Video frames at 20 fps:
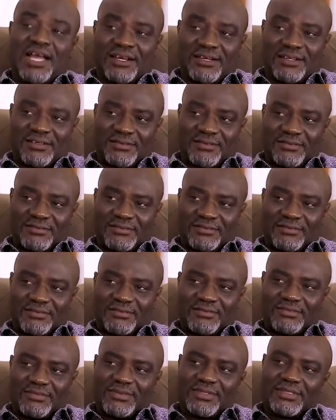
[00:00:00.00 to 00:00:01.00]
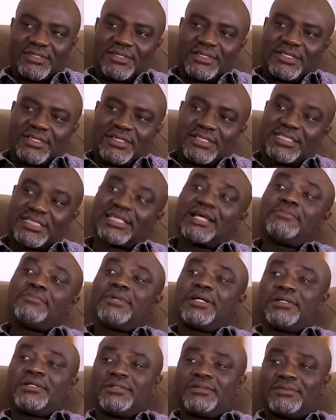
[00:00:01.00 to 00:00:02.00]
son,
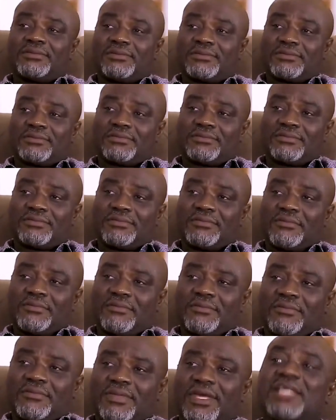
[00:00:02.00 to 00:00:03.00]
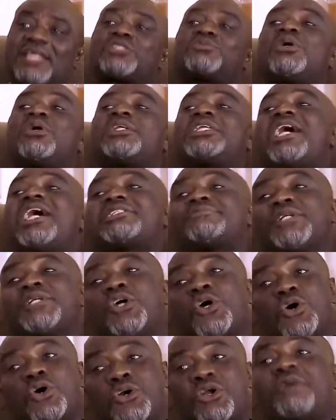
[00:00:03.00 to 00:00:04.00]
Seme, is what has
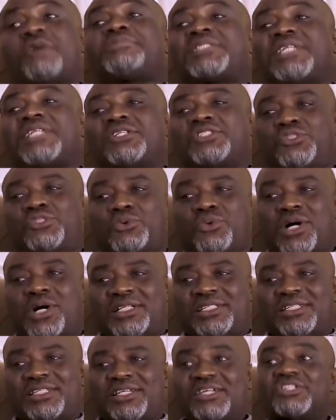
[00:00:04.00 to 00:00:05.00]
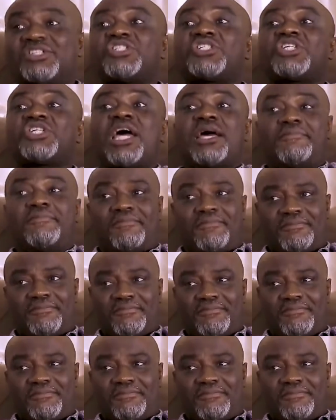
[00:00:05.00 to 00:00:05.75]
been corrupted to what? Shem.